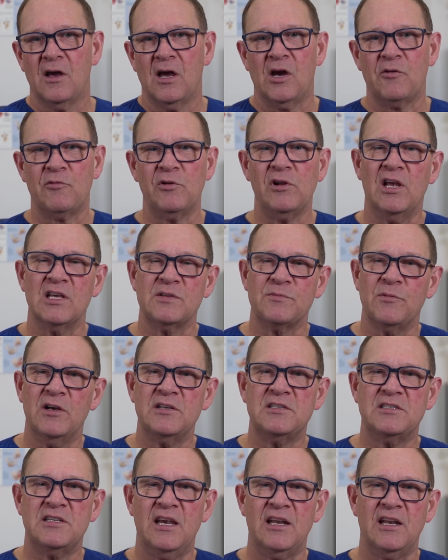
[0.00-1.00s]
I realised my
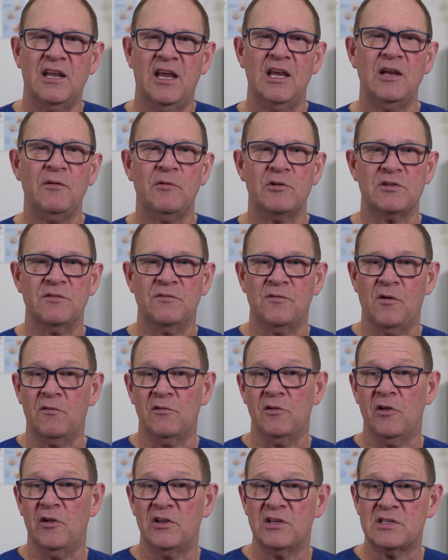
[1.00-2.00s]
technique, which
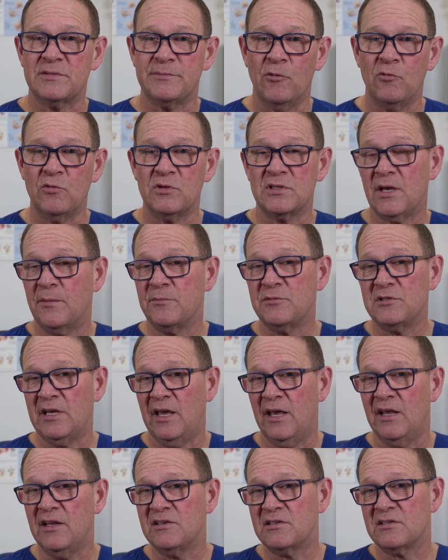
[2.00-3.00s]
involved learning small
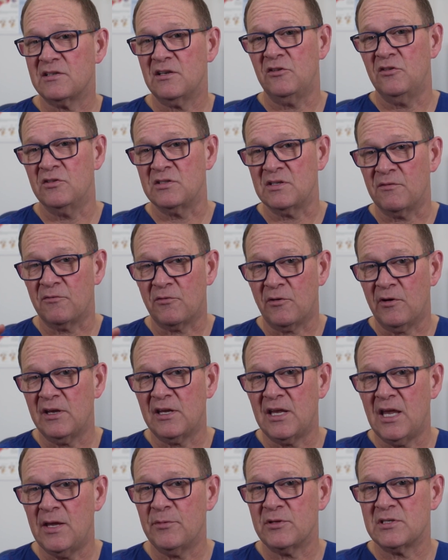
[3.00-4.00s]
subsets using a very
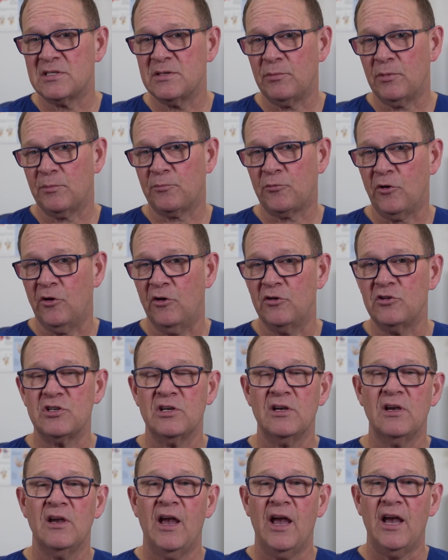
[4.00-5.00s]
keep it simple approach,
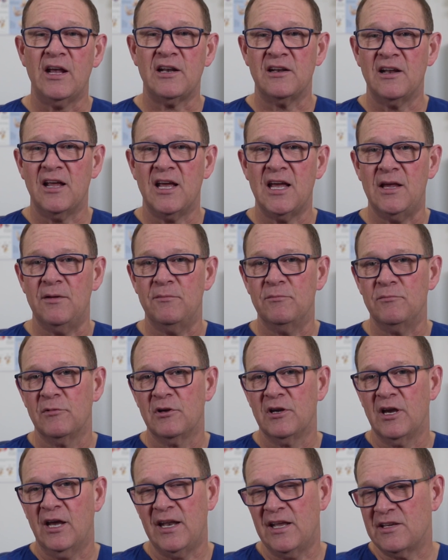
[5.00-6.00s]
had a name,
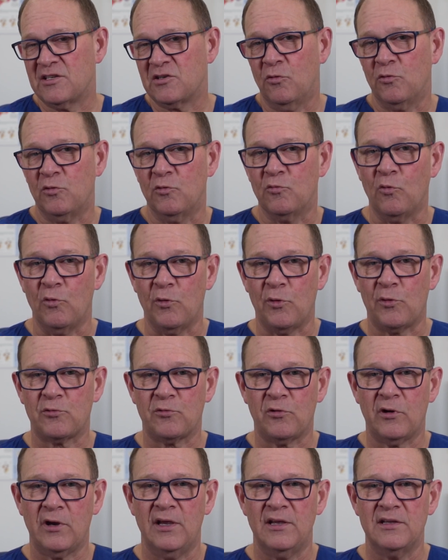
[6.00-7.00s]
and that's called the rule of
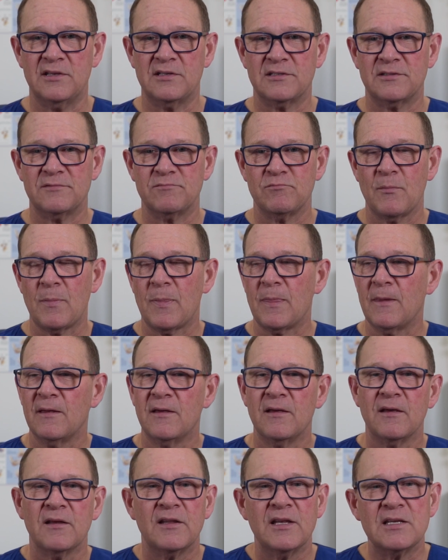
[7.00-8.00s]
threes.
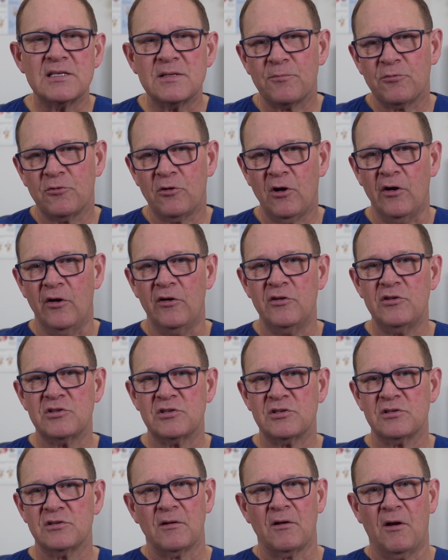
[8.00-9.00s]
This
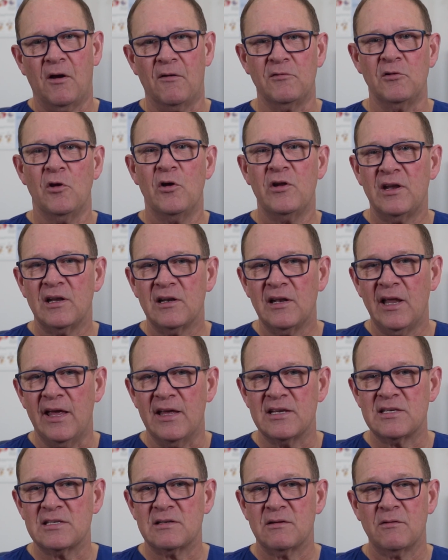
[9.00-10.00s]
approach of learning
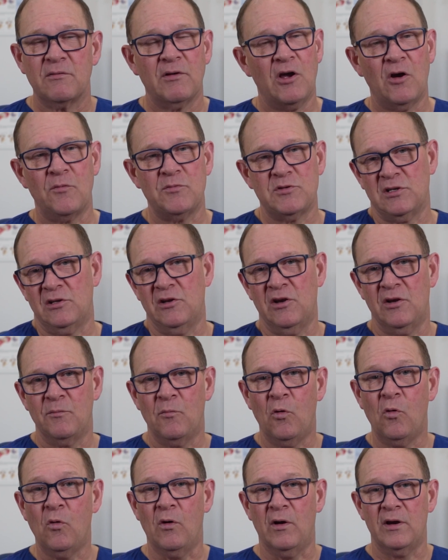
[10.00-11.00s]
less helps you learn
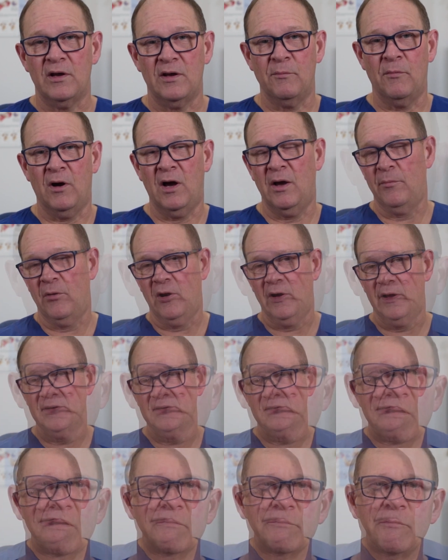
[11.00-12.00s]
more, in my
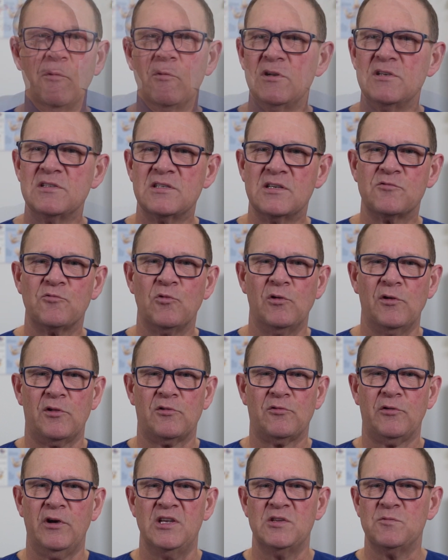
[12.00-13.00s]
mind. But what is this rule of
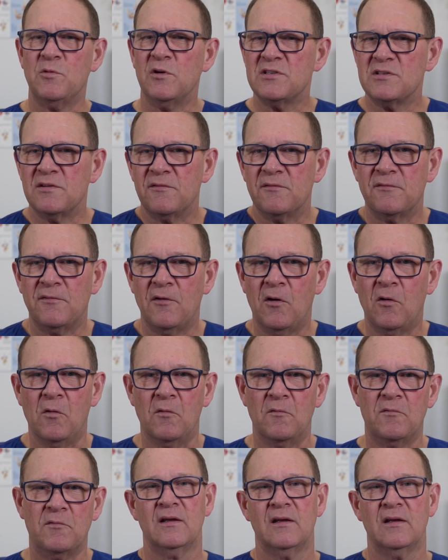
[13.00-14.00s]
threes? What does it involve?